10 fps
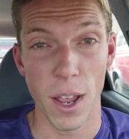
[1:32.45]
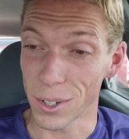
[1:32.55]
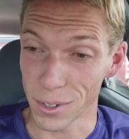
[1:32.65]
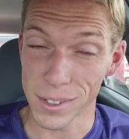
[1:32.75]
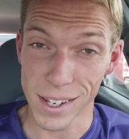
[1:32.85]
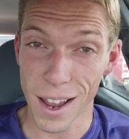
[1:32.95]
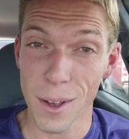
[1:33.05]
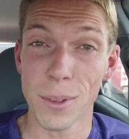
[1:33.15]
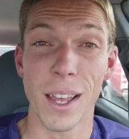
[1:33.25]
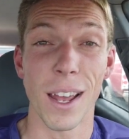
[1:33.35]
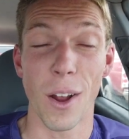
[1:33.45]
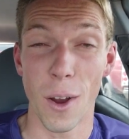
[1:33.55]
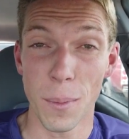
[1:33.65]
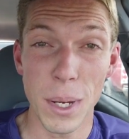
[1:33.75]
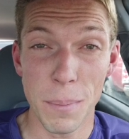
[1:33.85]
Turns out that
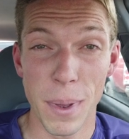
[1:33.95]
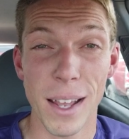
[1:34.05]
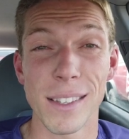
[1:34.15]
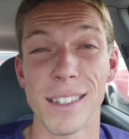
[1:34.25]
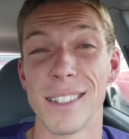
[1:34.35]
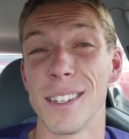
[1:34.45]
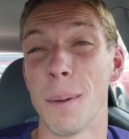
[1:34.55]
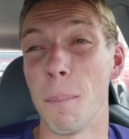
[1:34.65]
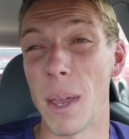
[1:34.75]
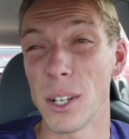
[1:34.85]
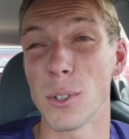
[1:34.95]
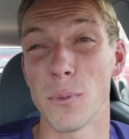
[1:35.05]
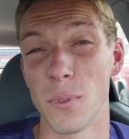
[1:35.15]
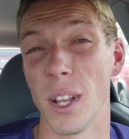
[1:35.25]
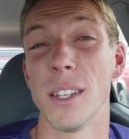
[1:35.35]
Harmony Bends is in a major
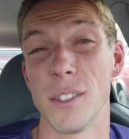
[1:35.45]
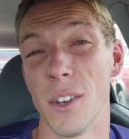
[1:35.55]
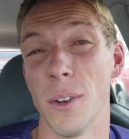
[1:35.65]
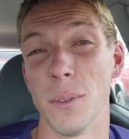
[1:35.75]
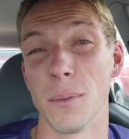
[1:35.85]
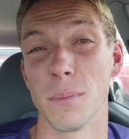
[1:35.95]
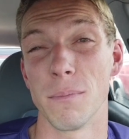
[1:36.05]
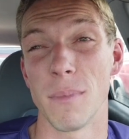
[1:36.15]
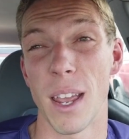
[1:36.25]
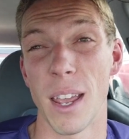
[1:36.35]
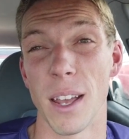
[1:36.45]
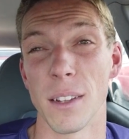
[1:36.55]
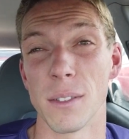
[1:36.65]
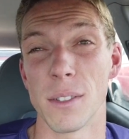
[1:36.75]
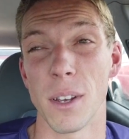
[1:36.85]
flood zone,
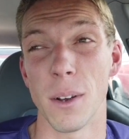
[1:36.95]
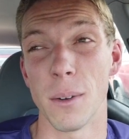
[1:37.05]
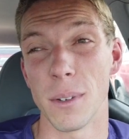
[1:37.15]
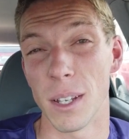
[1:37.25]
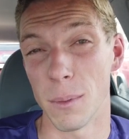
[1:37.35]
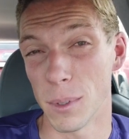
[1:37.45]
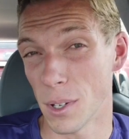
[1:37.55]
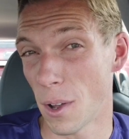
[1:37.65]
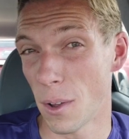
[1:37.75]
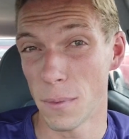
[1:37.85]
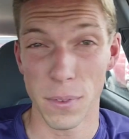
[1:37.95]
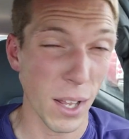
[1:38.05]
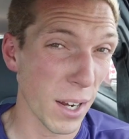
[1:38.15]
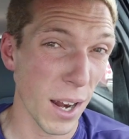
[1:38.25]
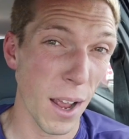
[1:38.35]
and so it was all
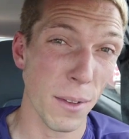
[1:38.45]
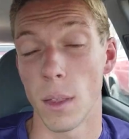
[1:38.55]
flooded out.